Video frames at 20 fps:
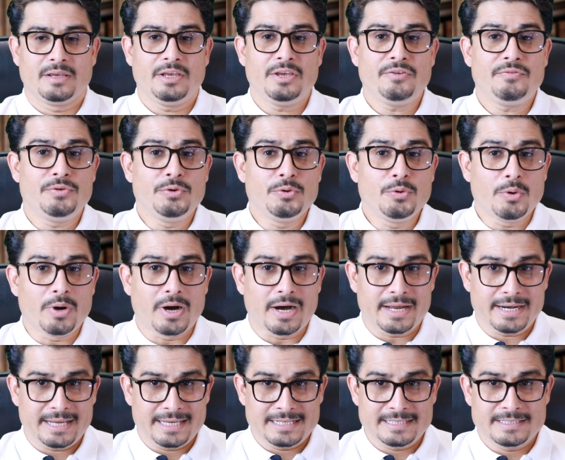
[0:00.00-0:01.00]
If you
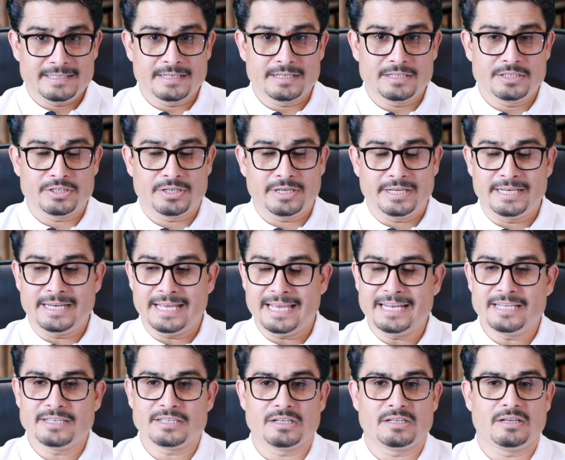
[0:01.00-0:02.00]
are a researcher in
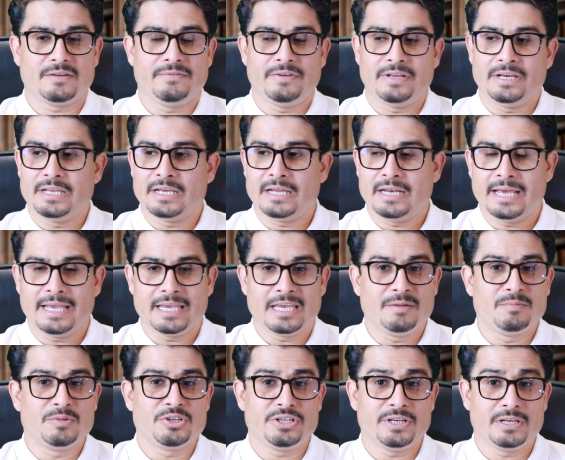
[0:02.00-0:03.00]
any sort of area, like
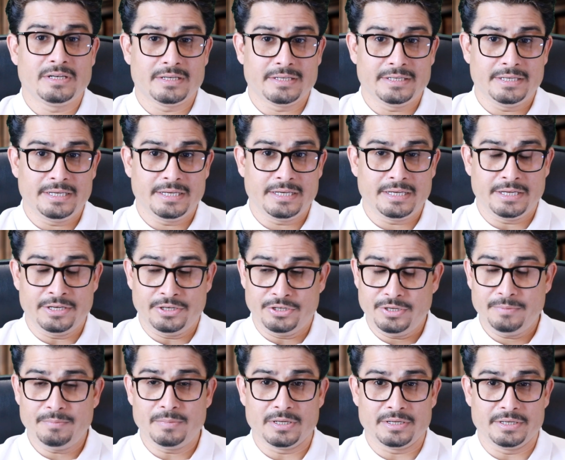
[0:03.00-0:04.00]
in machine learning, in
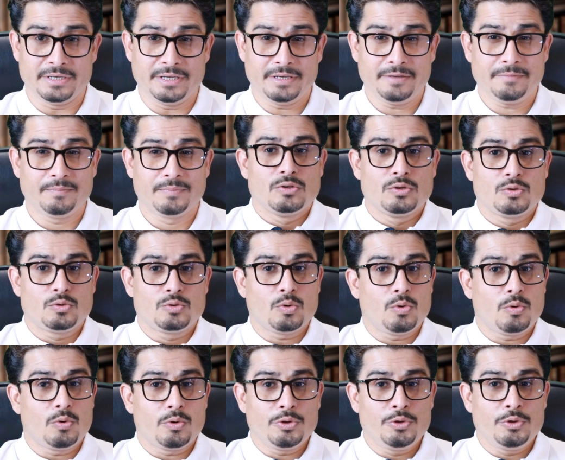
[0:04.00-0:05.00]
deep learning,
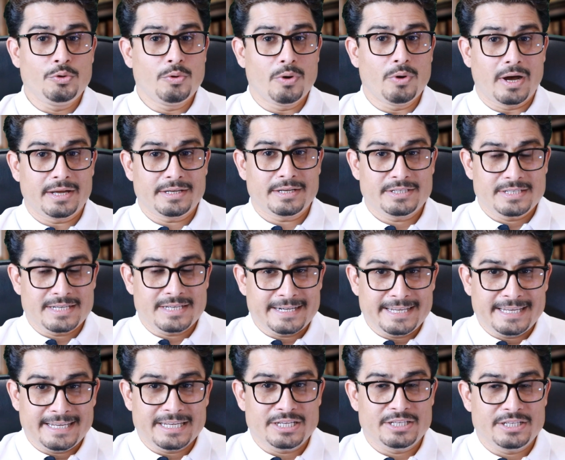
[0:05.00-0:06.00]
so you are
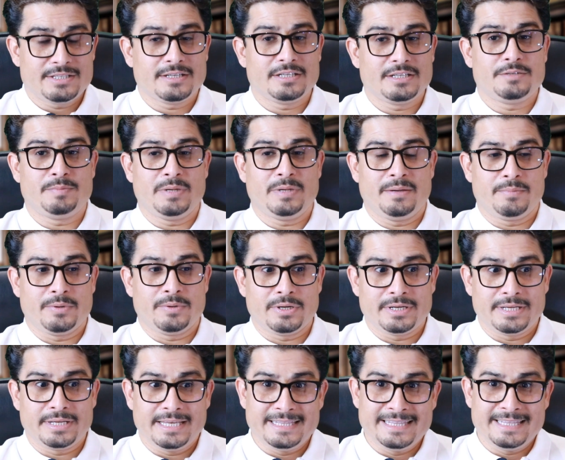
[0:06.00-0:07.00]
studying research
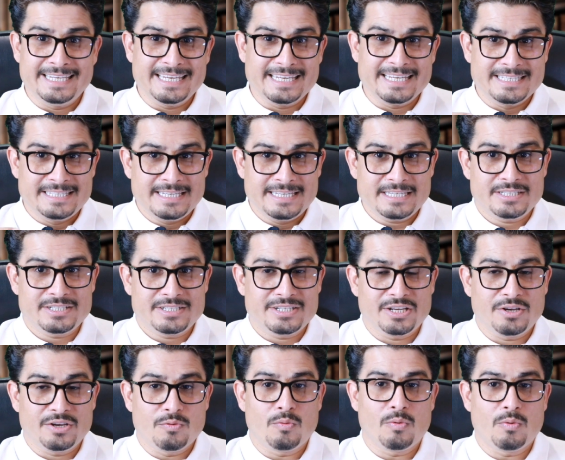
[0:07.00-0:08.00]
paper, the
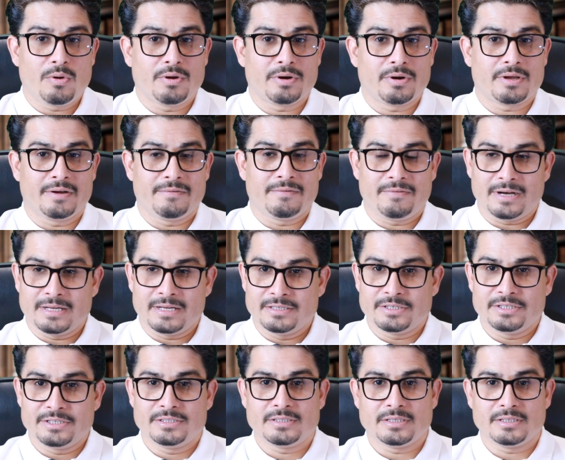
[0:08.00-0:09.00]
existing work of
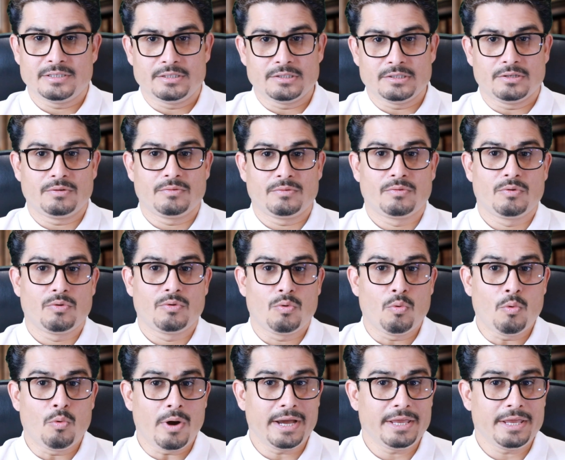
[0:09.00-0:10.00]
other researcher.
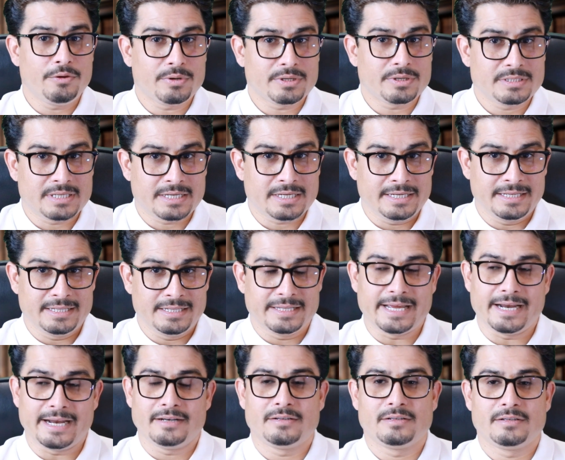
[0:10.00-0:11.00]
Why you are studying
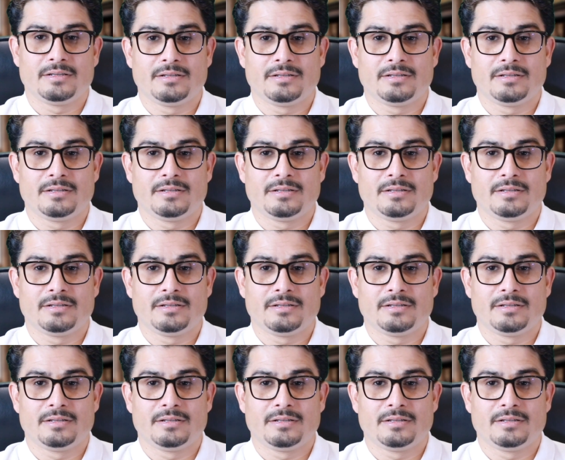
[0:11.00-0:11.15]
that?